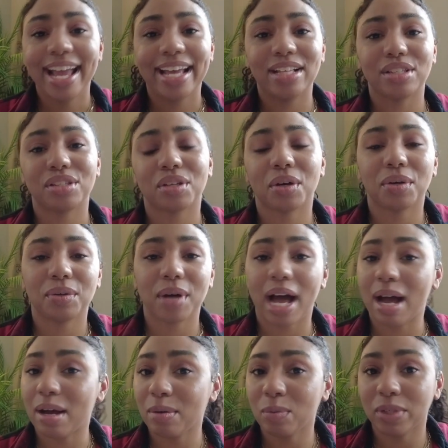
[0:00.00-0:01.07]
And so
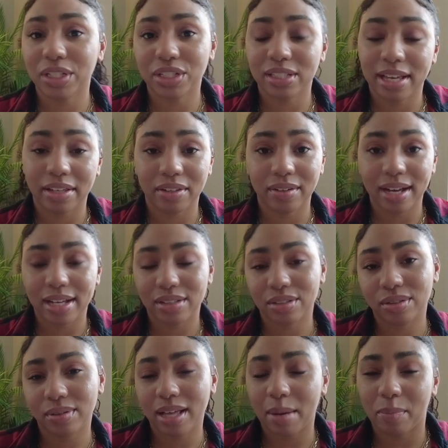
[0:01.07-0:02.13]
I want to take you guys
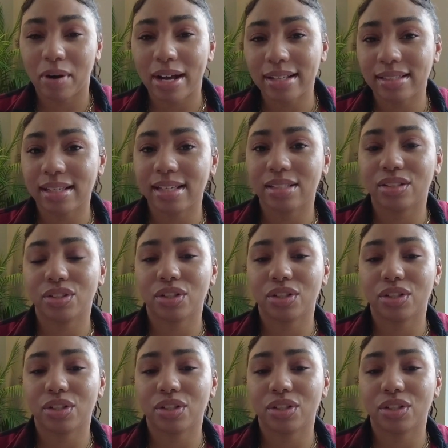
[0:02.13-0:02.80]
through that process,